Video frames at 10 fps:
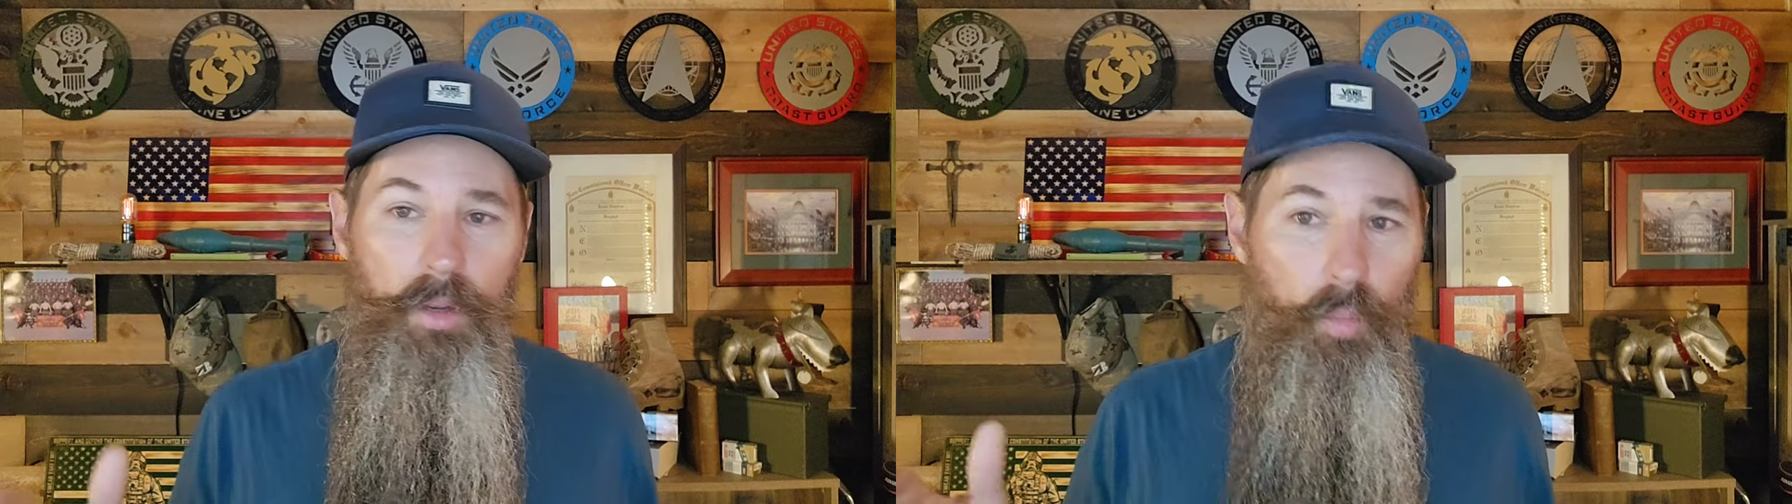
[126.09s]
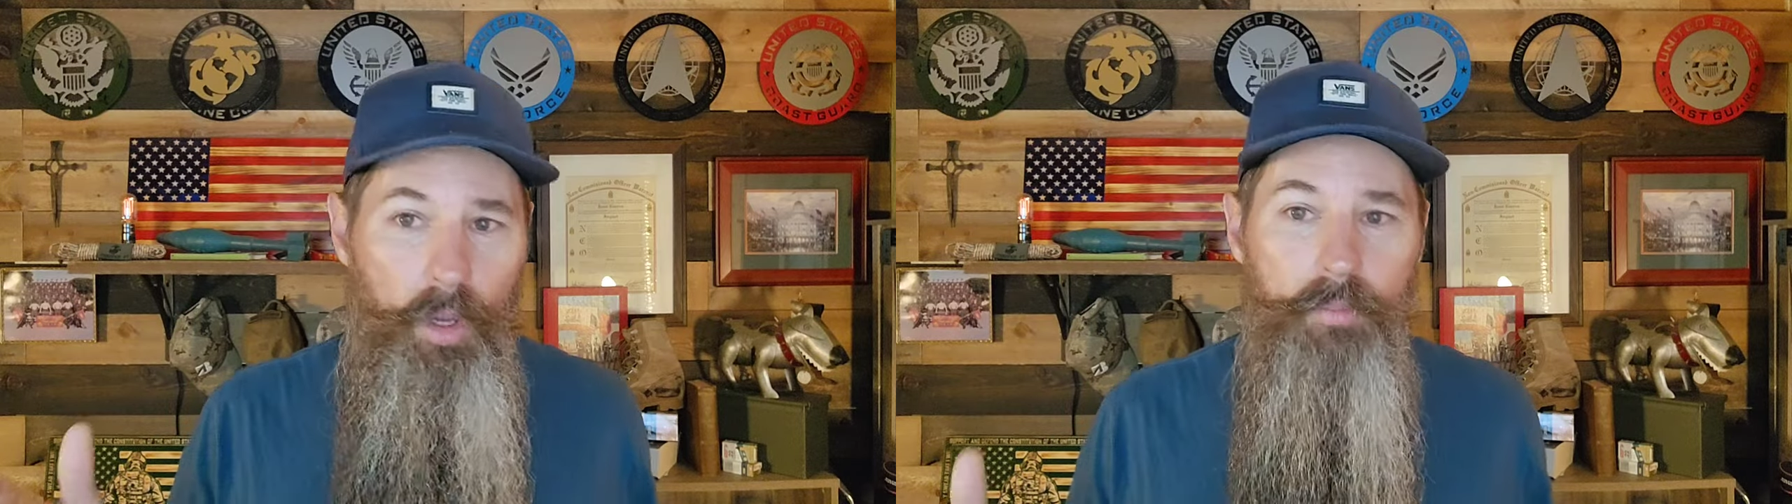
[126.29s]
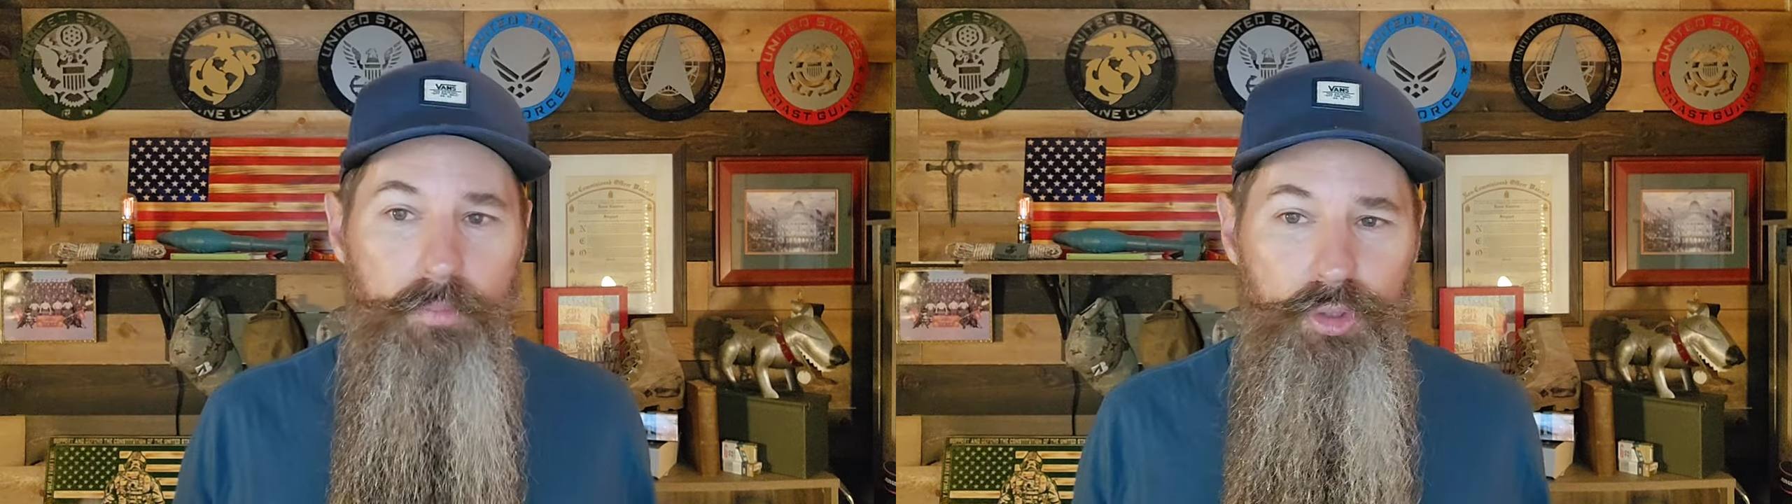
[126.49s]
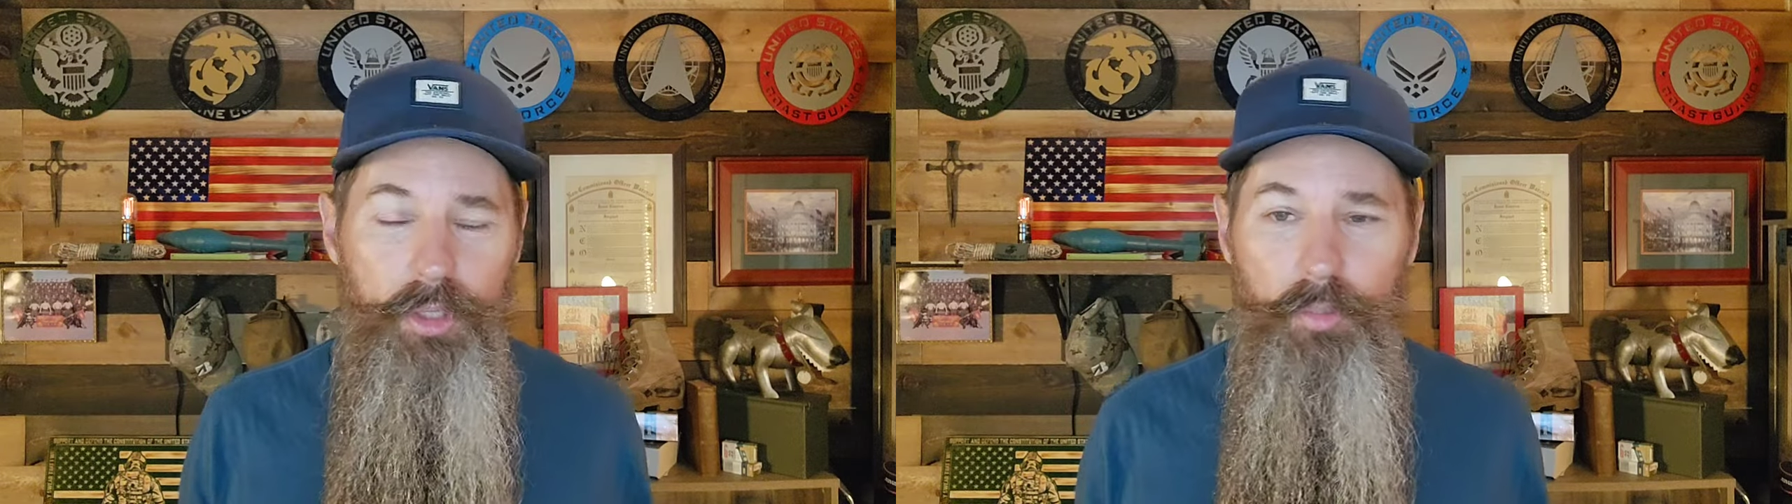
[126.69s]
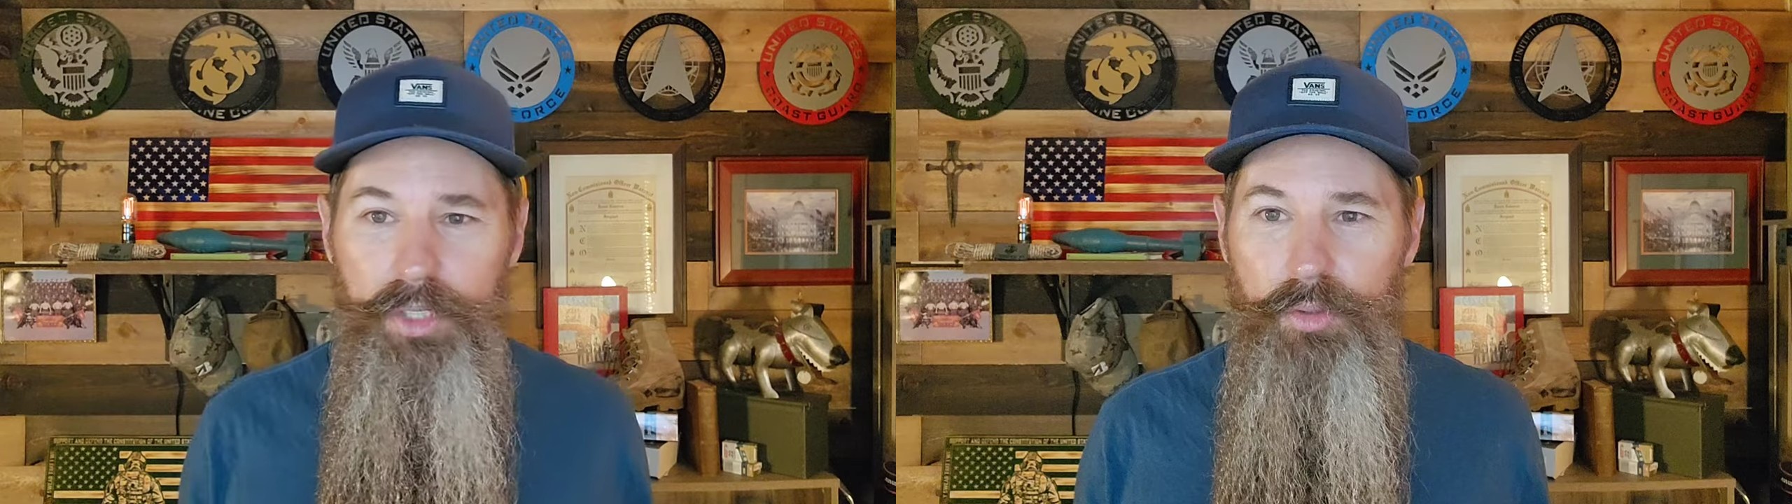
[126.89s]
Well,
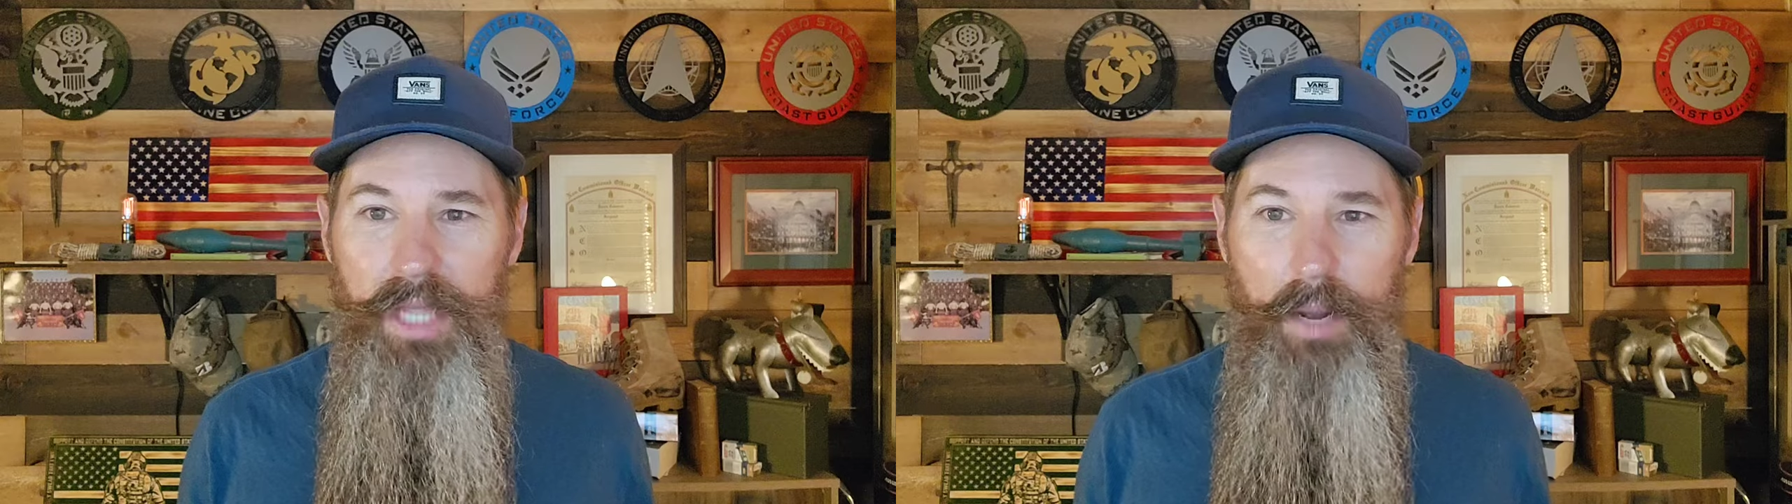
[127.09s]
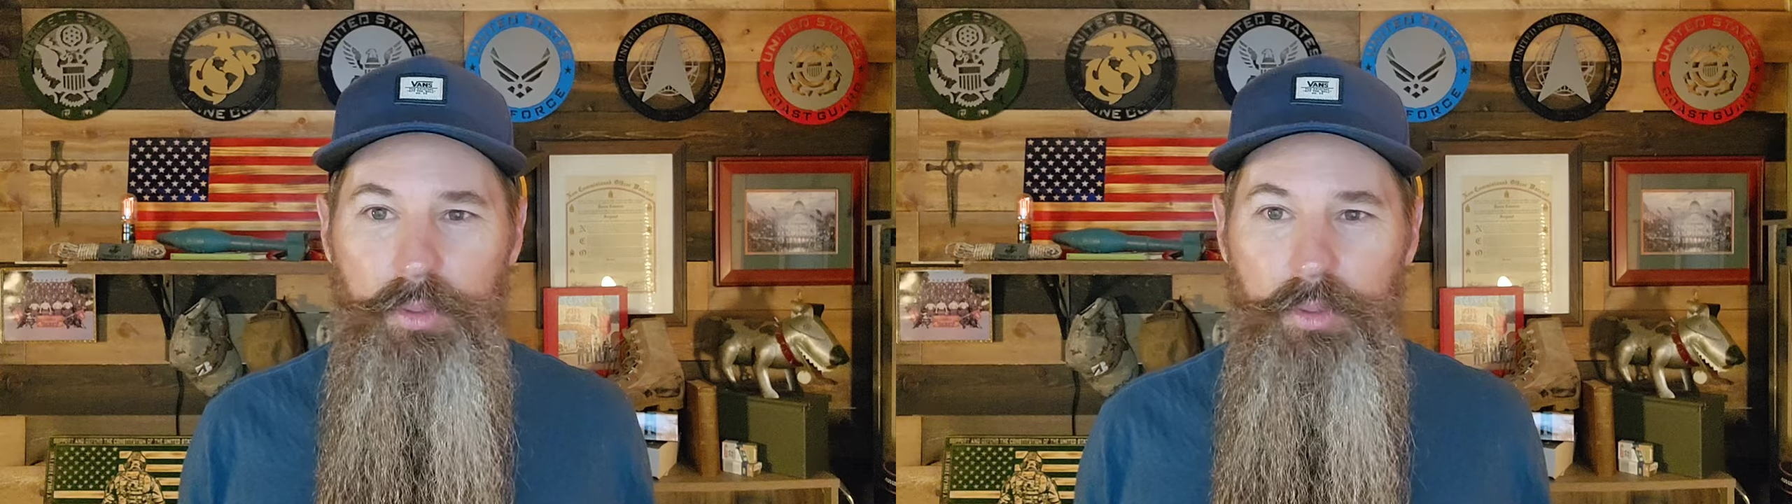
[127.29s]
shouldn't we do that